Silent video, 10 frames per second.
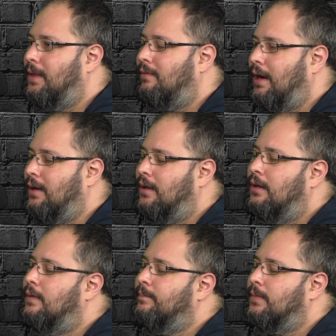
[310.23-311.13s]
Right.
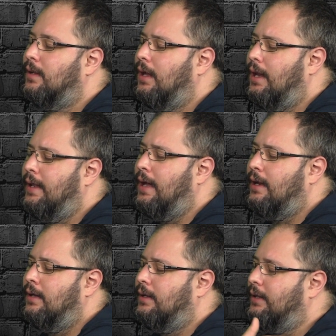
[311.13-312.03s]
And
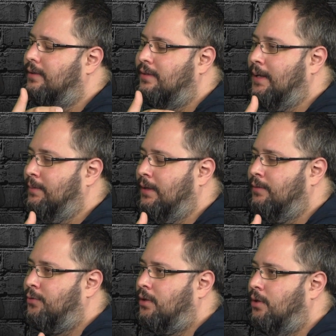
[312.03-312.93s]
then it's the same thing
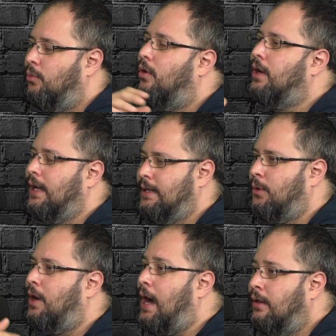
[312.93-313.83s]
for, okay, now
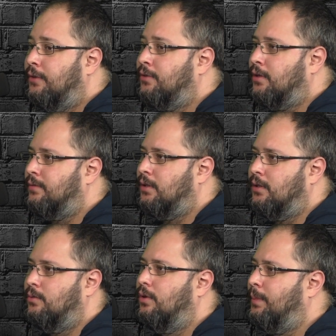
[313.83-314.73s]
we're on the
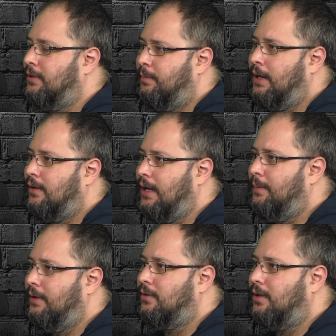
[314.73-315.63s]
server. We're about to make our
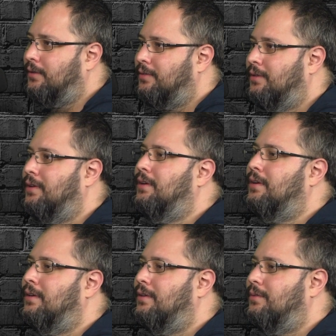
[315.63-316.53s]
database calls.
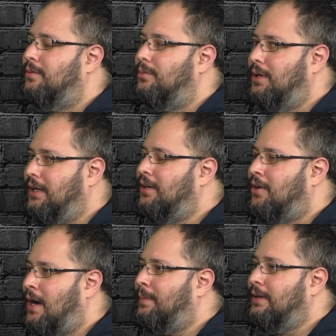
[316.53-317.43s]
We need to know
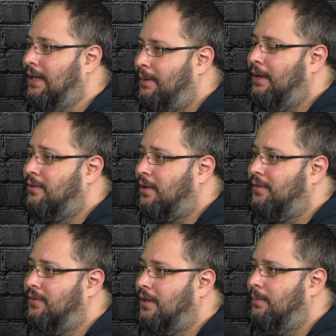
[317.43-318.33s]
how many database calls
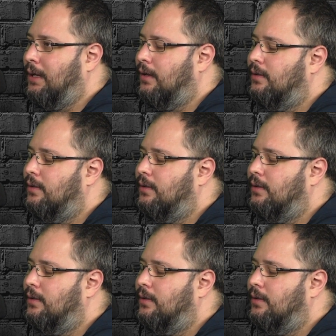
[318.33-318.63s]
that's going to be.